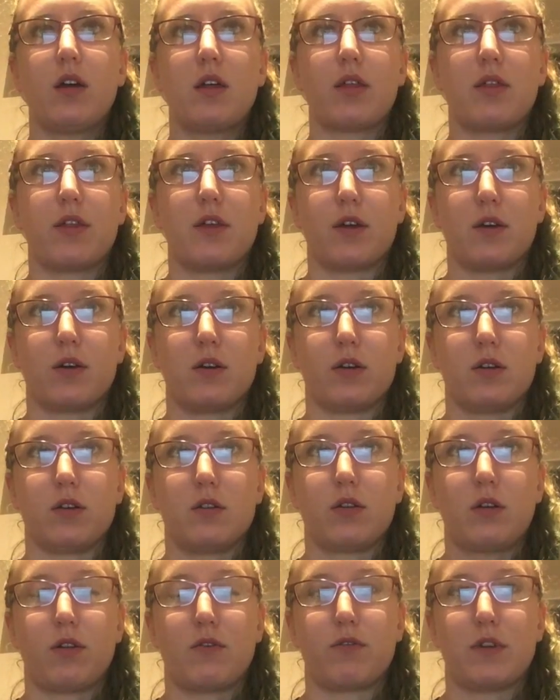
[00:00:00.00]

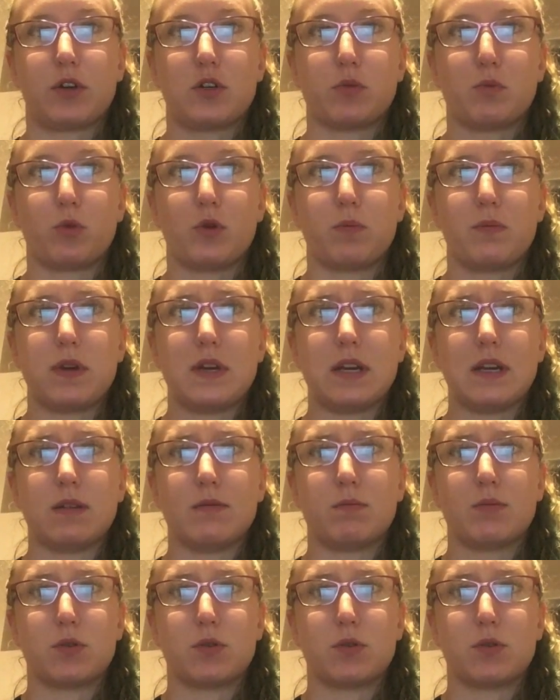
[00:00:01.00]
the victim would be